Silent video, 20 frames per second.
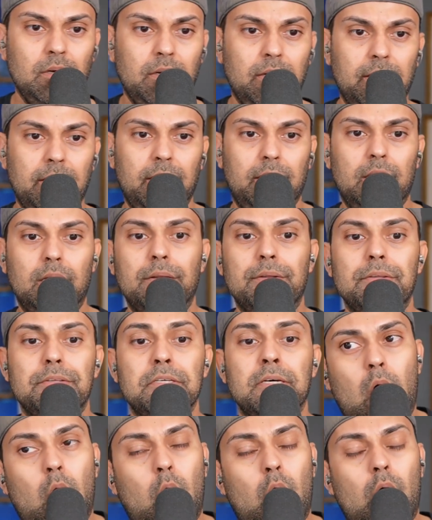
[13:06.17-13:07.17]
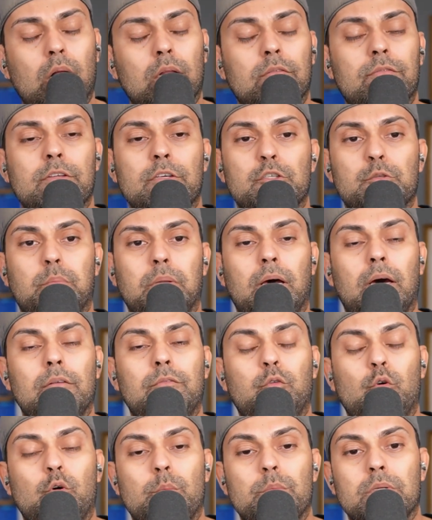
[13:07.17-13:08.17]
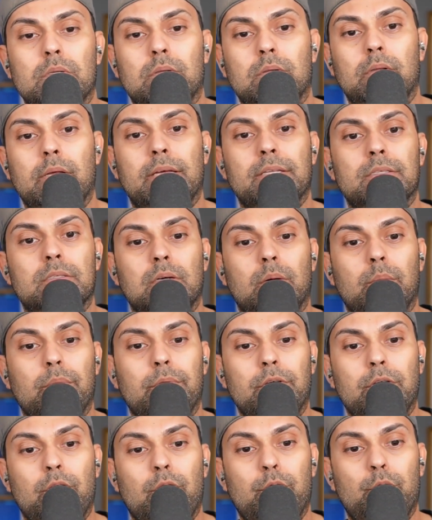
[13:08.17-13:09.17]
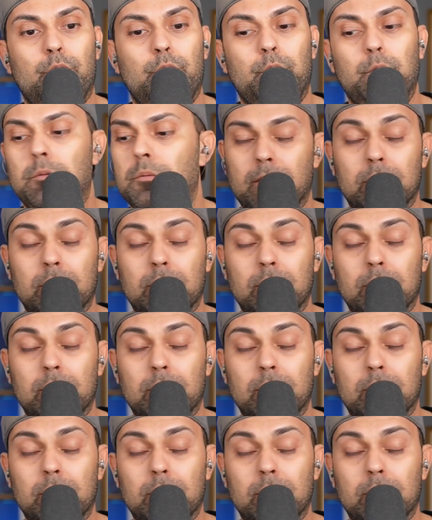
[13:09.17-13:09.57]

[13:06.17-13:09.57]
And all of these platforms let something through.